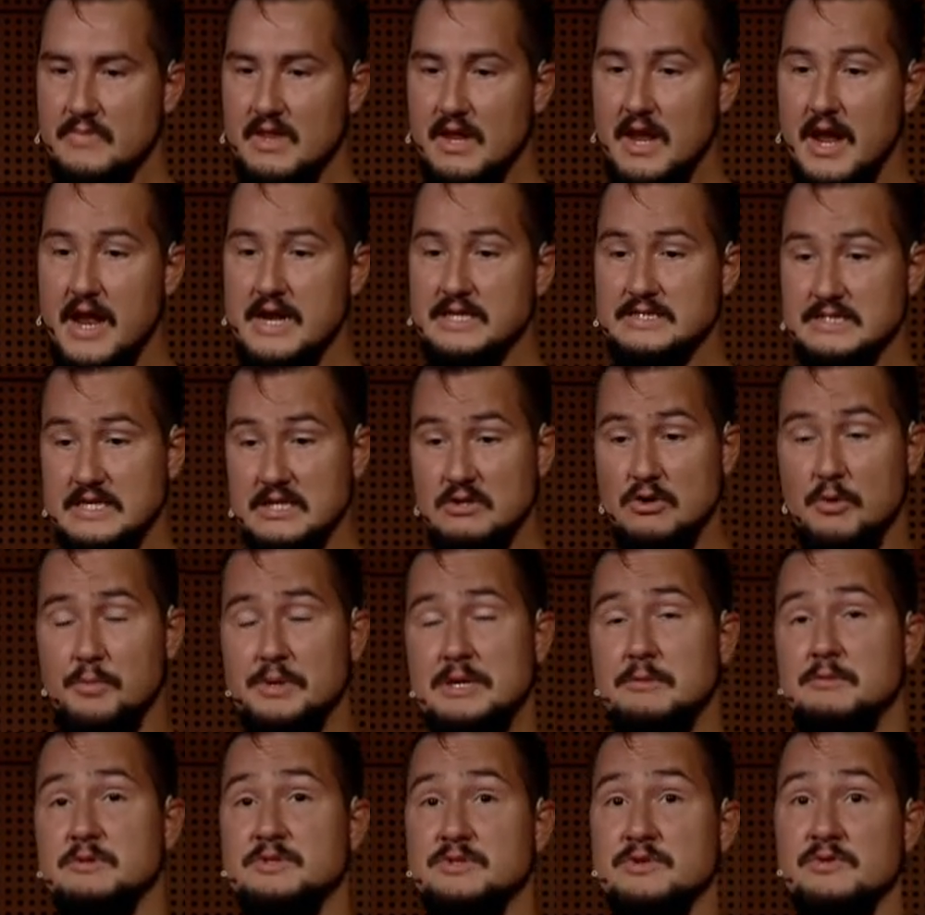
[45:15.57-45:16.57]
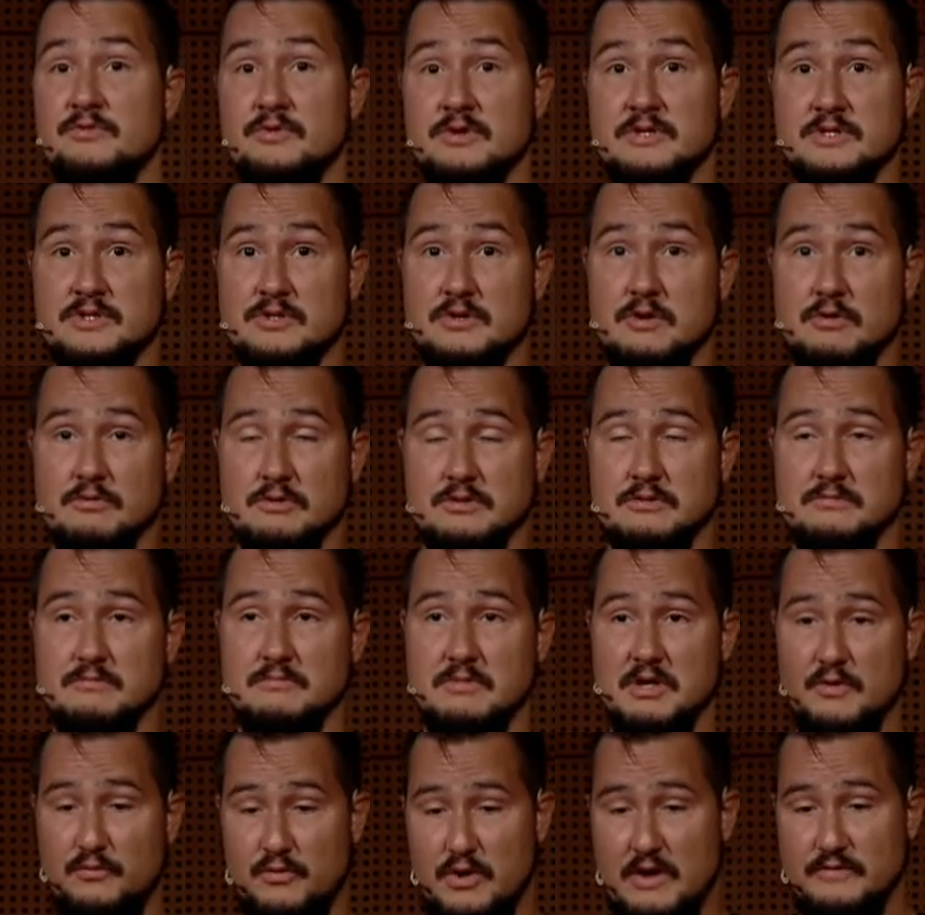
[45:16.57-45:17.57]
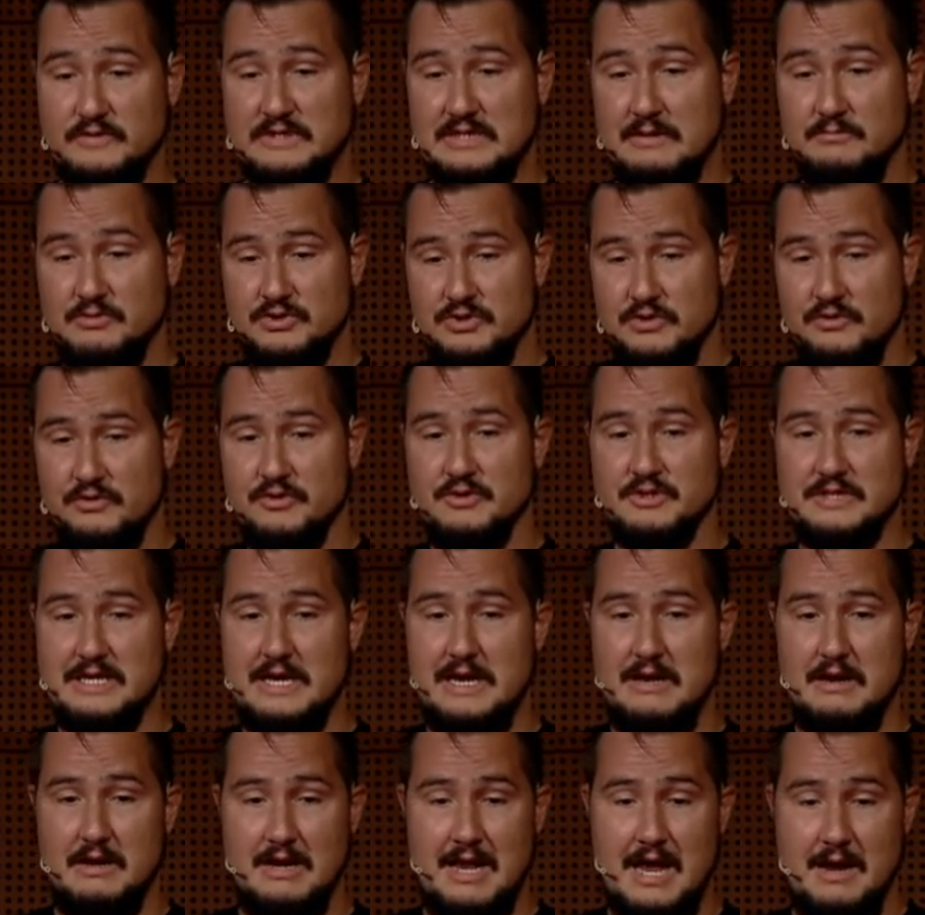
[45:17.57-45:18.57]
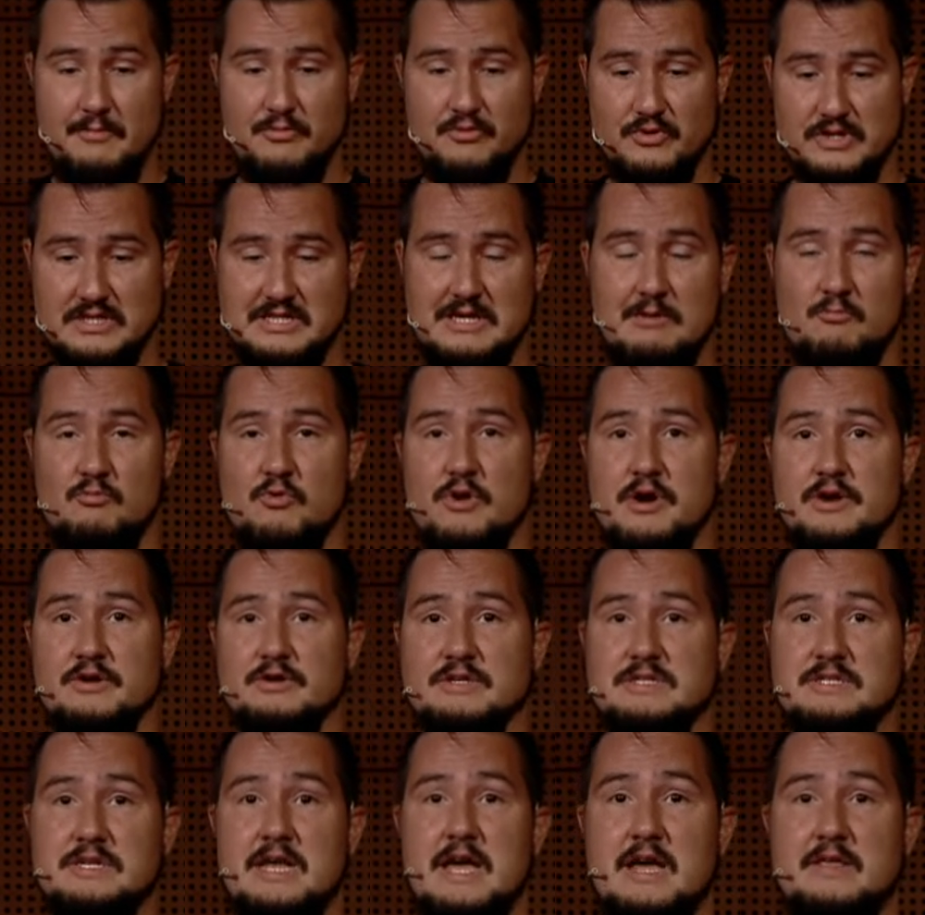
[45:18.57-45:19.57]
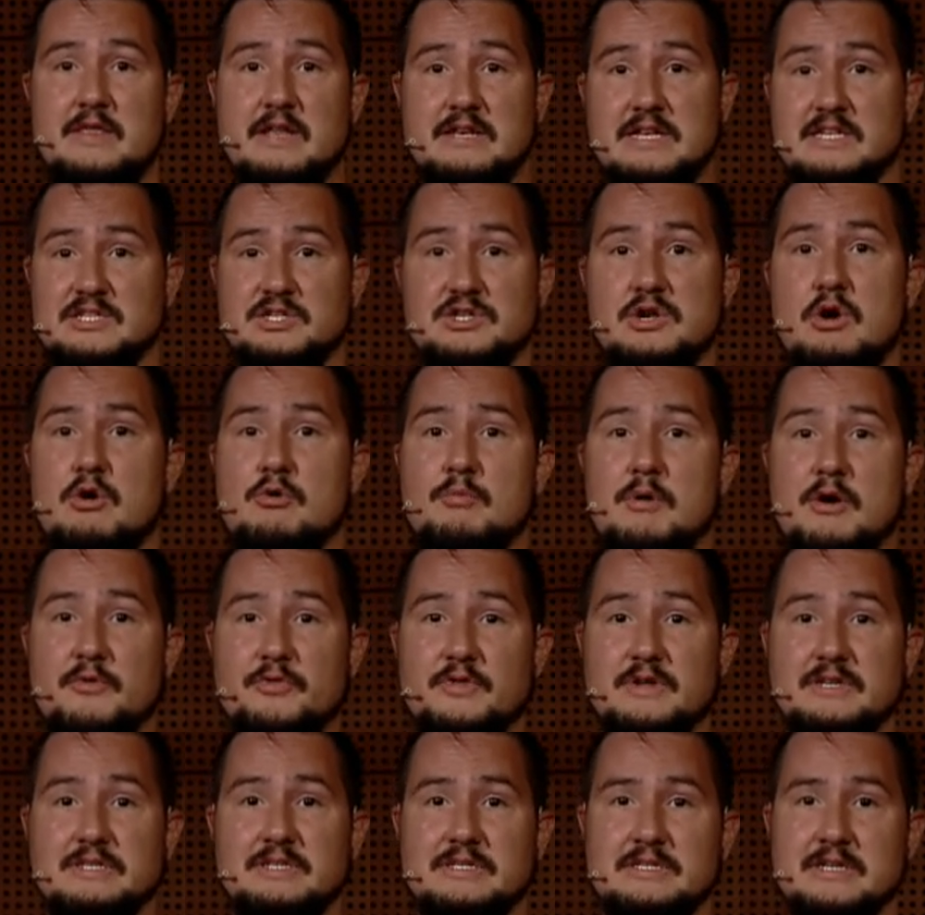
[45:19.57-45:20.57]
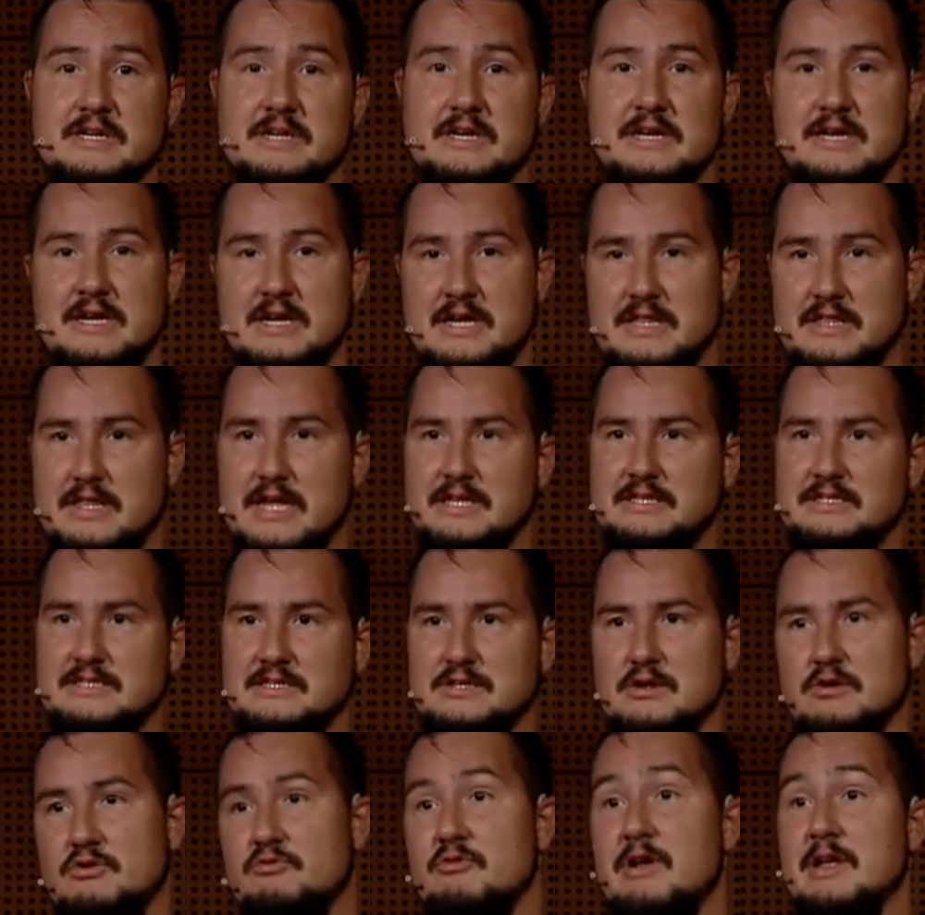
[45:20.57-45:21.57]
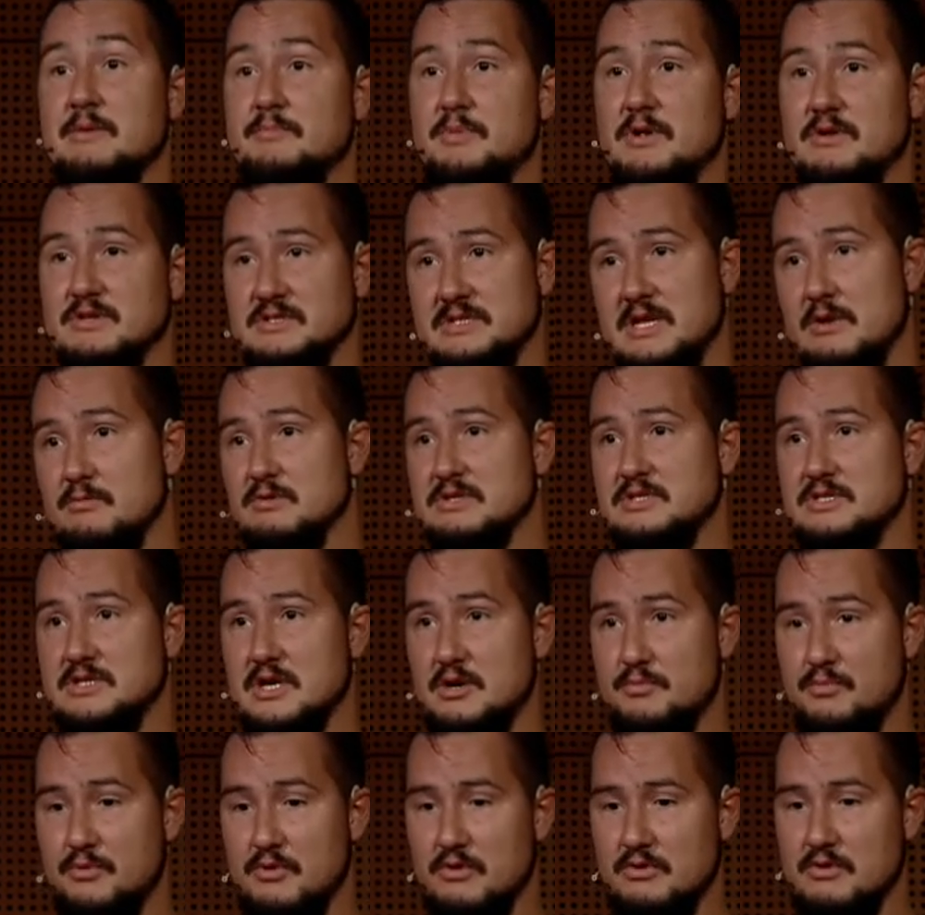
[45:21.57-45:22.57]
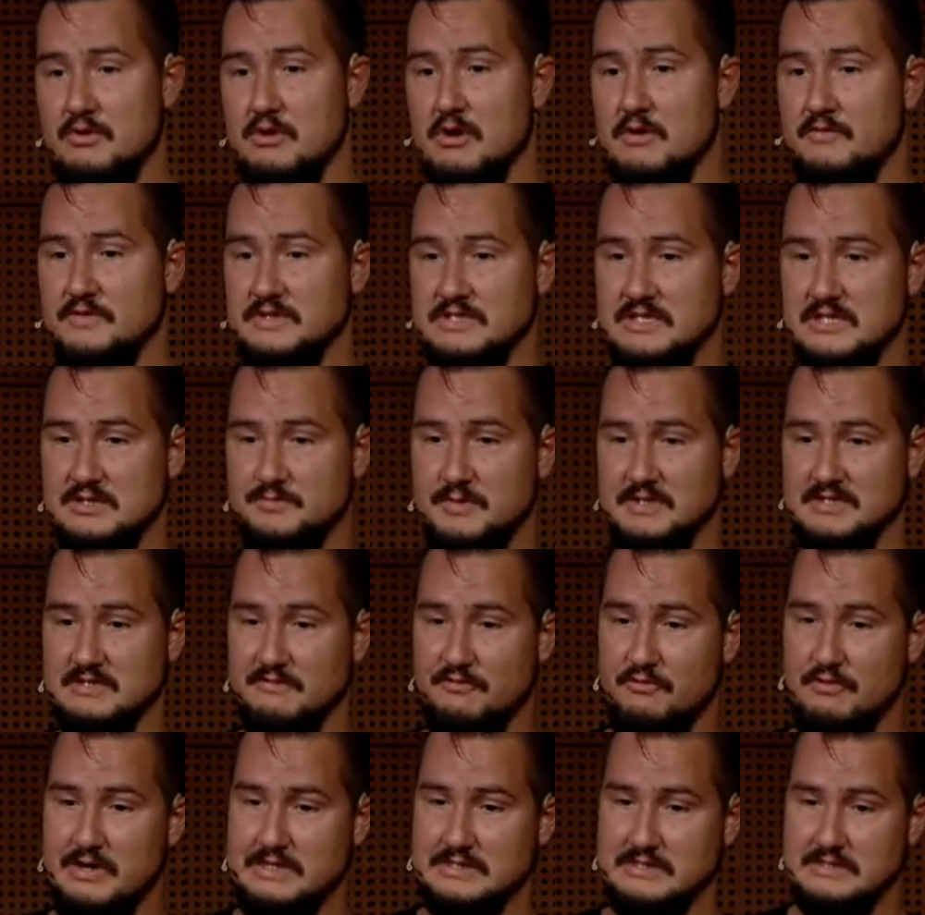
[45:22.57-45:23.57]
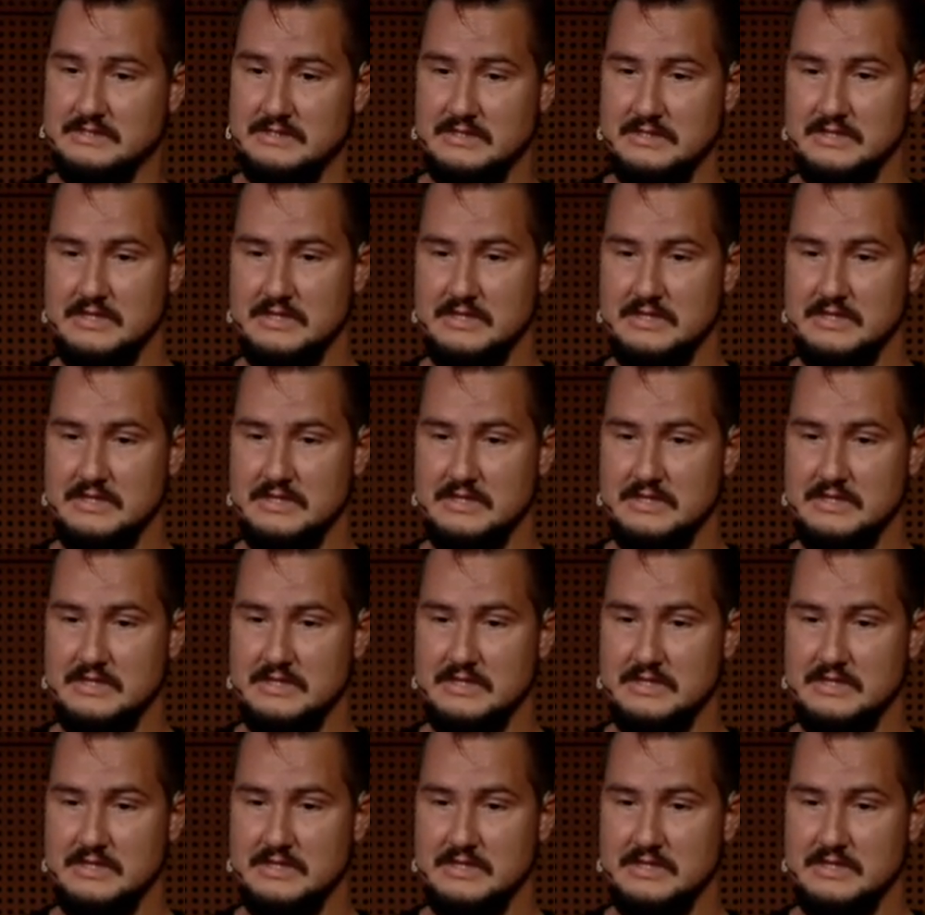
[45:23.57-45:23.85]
And it's incompatible with synchronous code. If you have some synchronous library somewhere in your stack that doesn't know about this, that's not great, because then we'll start blocking all these expensive threads.